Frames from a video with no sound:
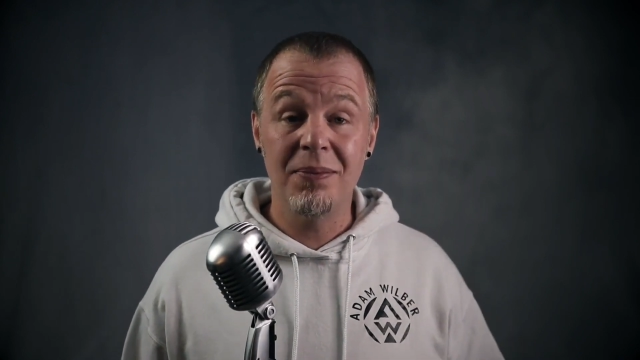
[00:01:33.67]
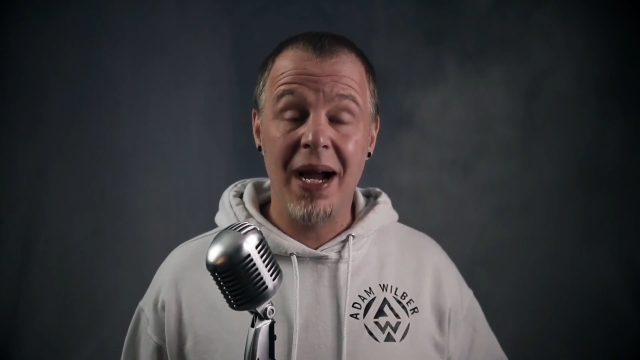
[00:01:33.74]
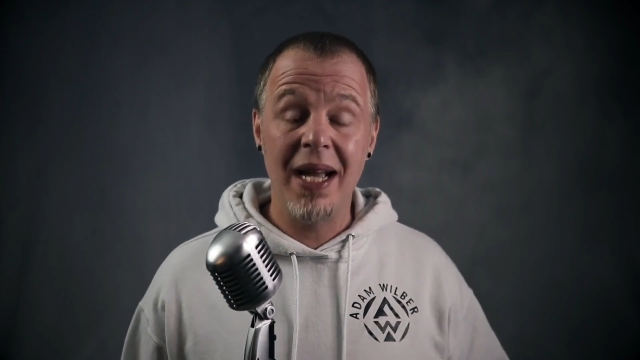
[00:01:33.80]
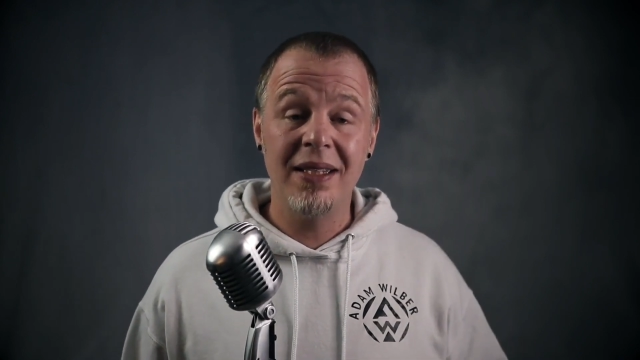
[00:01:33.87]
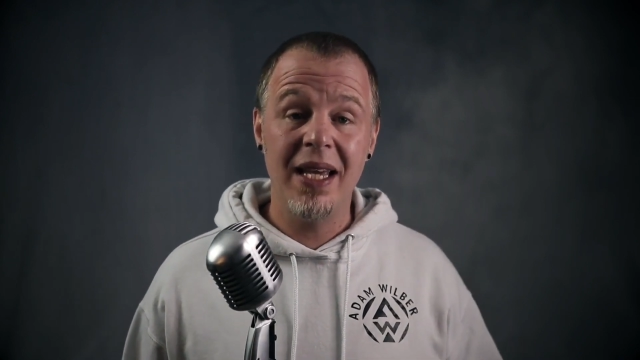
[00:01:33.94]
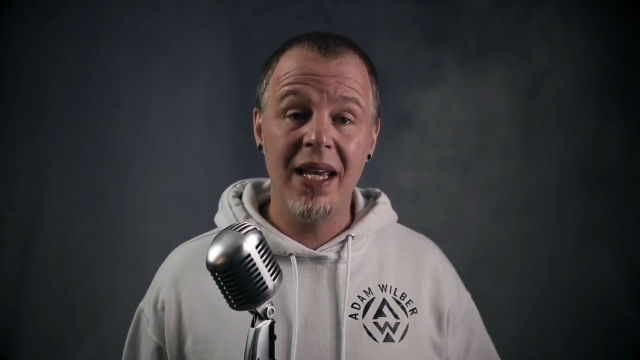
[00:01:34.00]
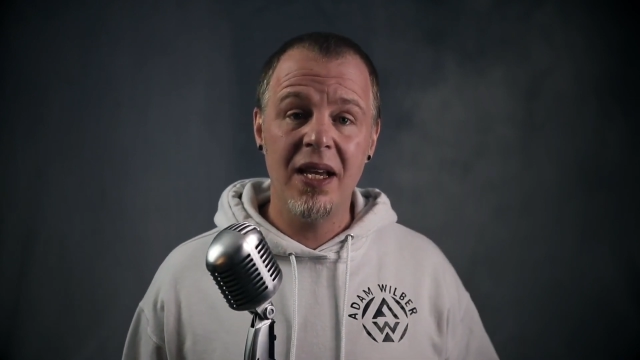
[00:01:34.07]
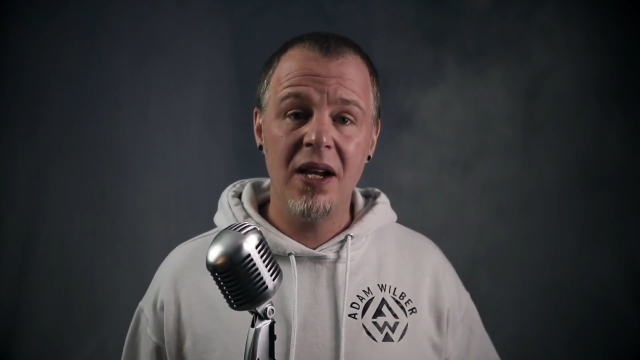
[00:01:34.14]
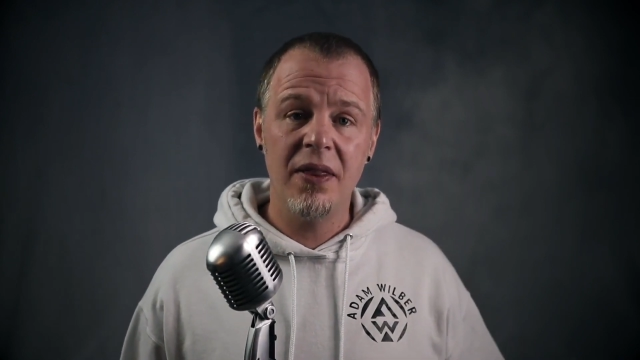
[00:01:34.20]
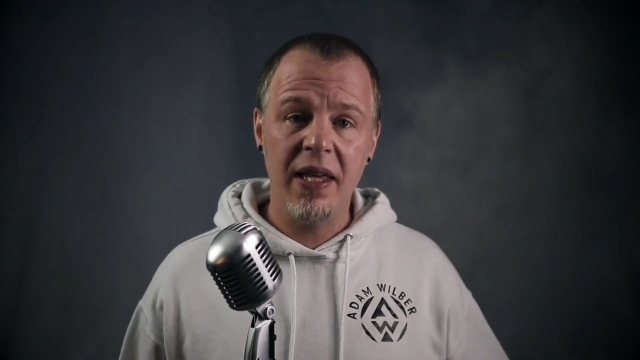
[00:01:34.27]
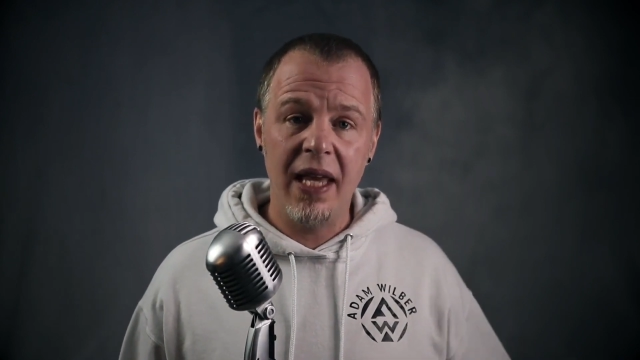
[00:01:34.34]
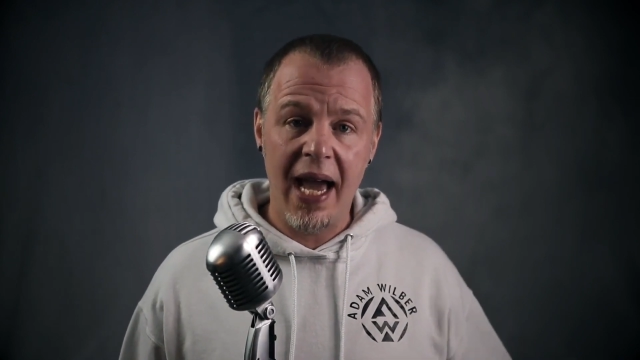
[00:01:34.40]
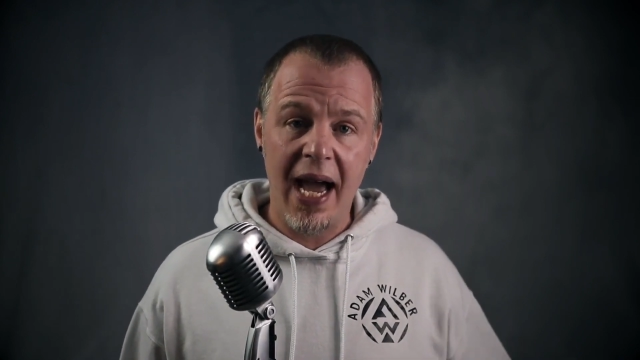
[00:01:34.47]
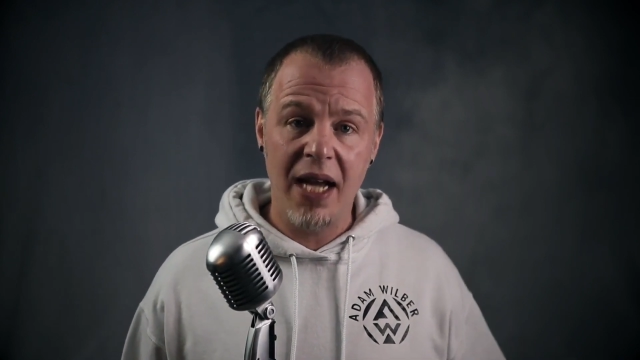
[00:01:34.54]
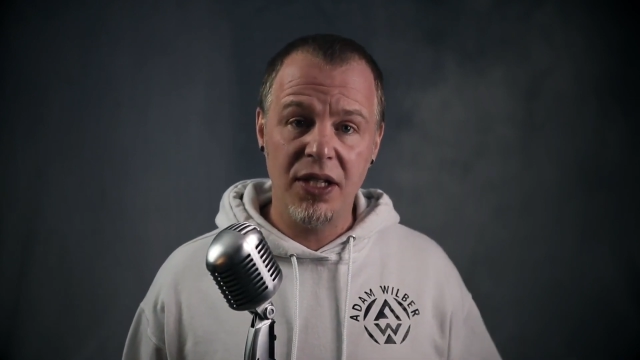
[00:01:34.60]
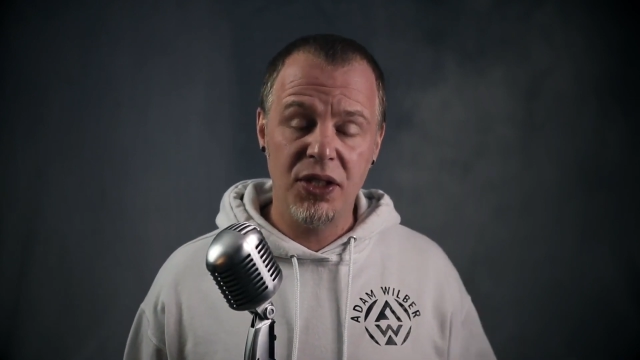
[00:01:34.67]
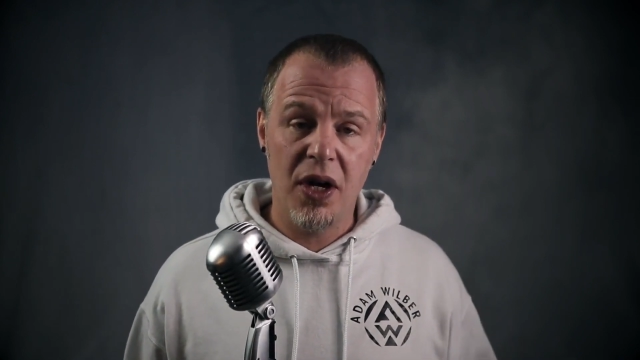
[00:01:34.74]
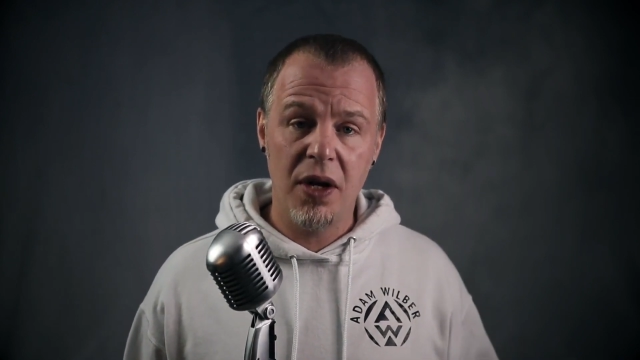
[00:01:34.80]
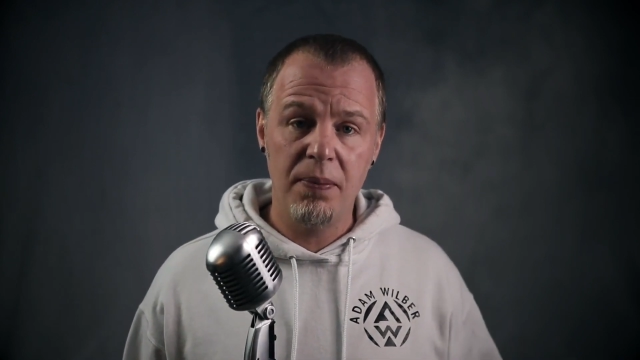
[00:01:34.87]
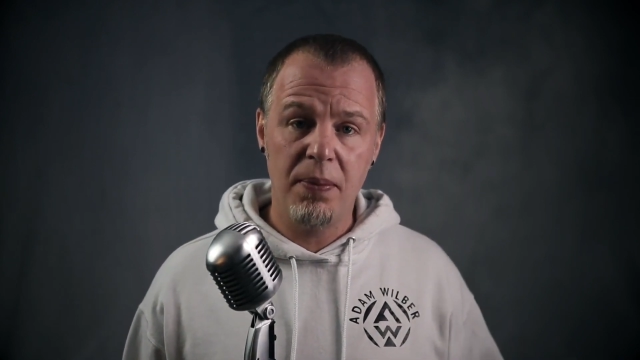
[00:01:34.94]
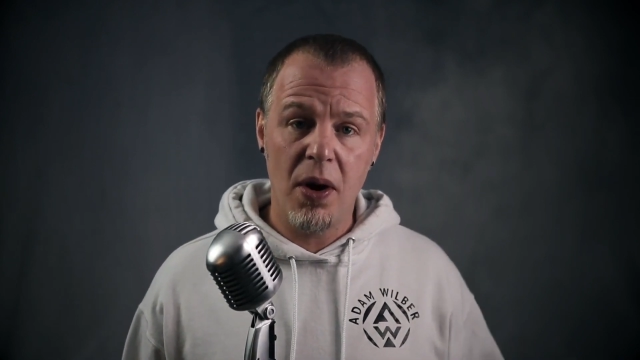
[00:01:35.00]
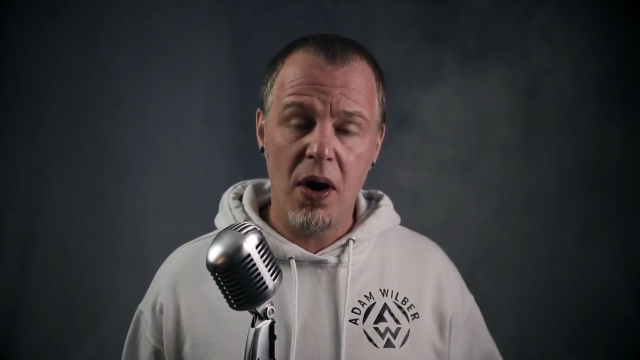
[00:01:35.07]
my take on the ash
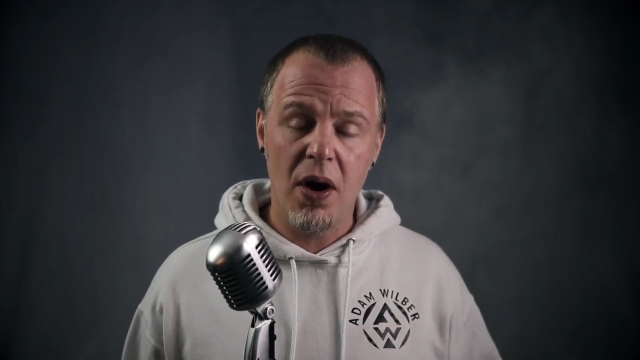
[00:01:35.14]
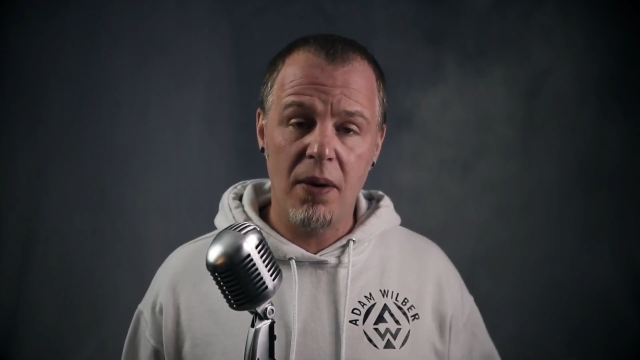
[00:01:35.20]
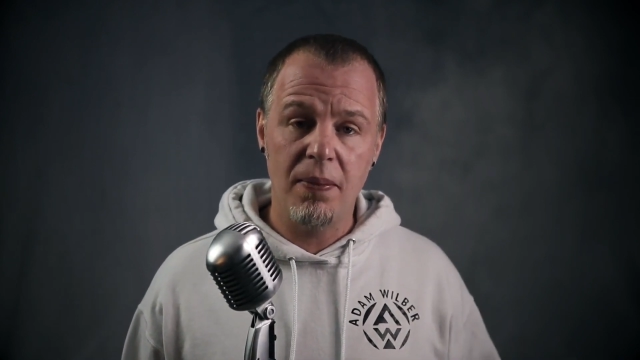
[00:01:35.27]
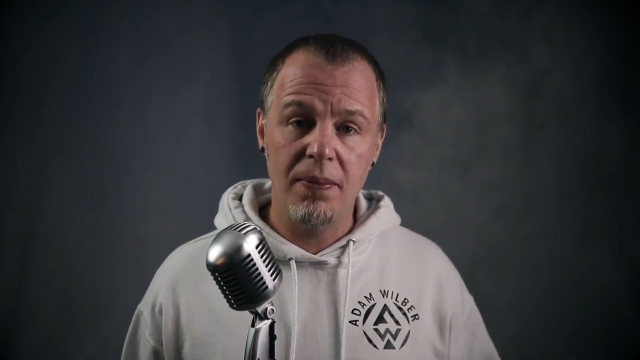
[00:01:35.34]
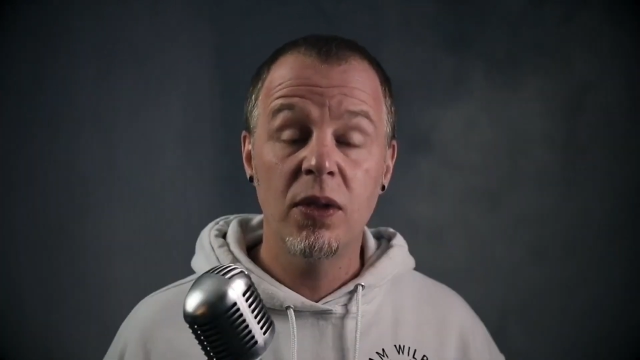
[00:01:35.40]
on palm.